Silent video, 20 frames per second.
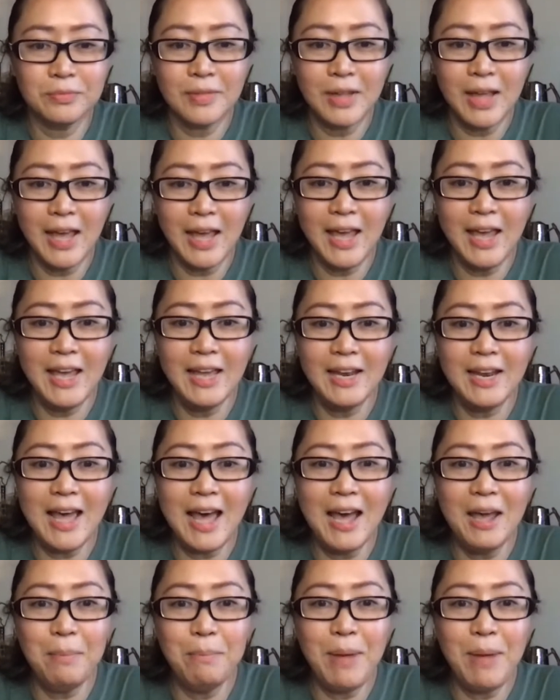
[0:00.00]
And
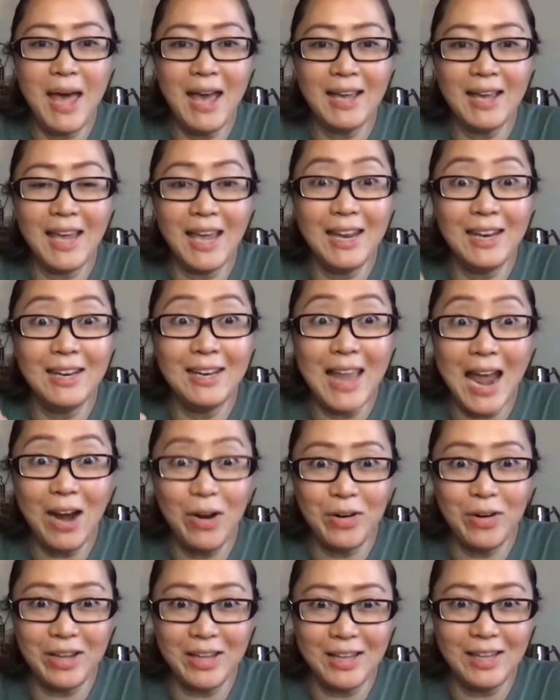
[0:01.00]
I'm back and
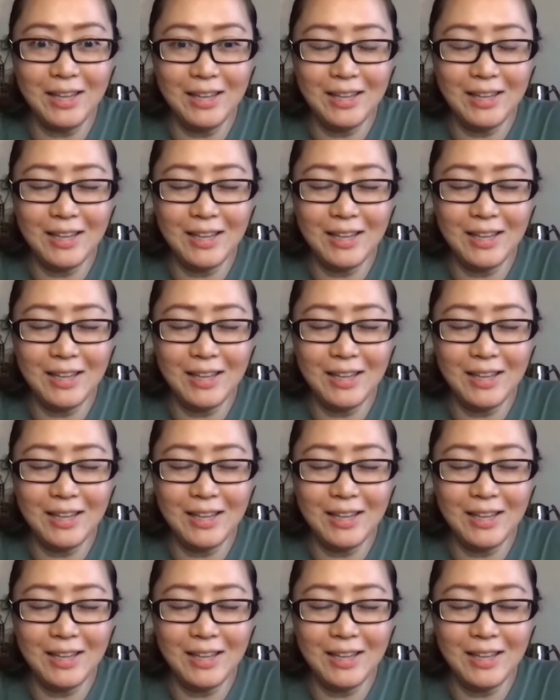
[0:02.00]
Larry